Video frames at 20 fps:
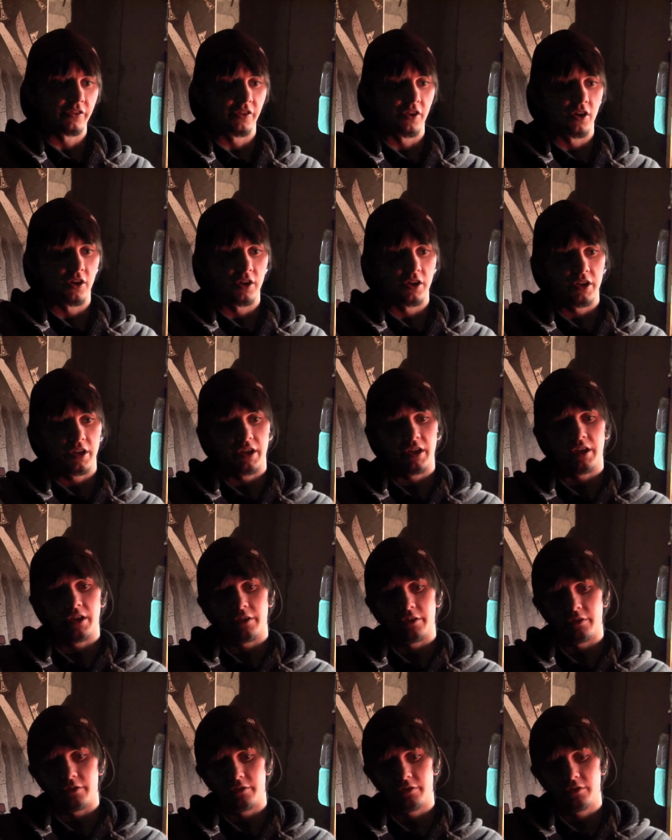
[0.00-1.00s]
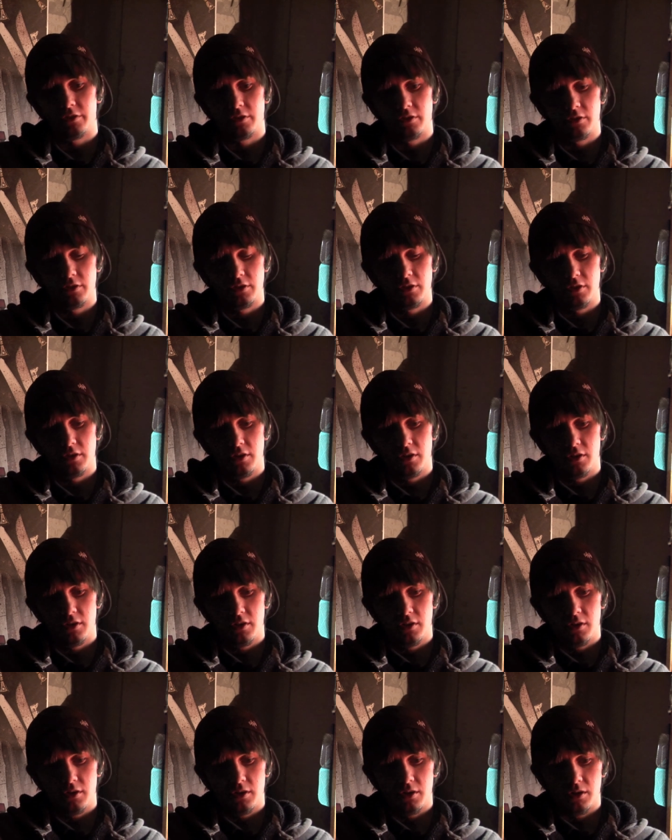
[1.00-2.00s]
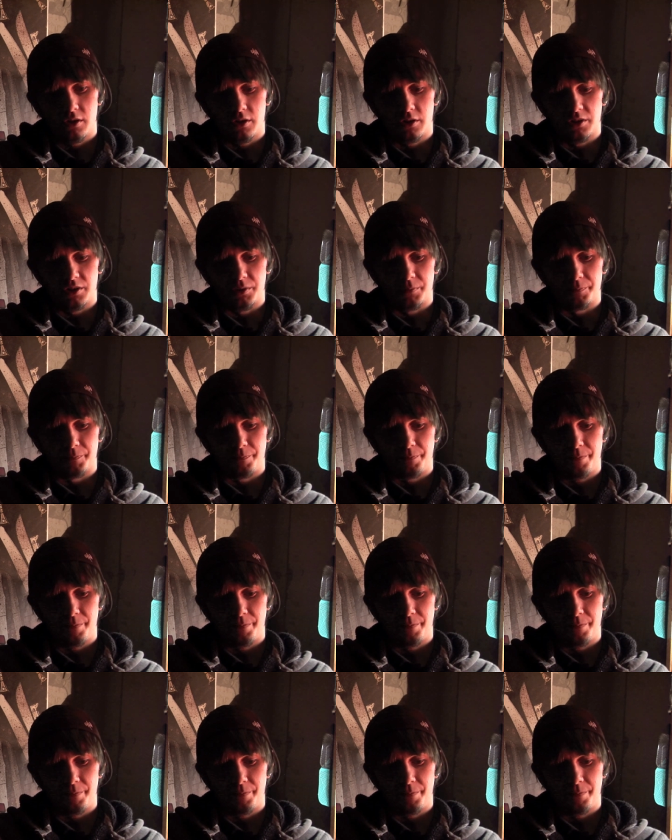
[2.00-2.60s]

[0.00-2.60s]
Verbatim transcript: is gone, and um,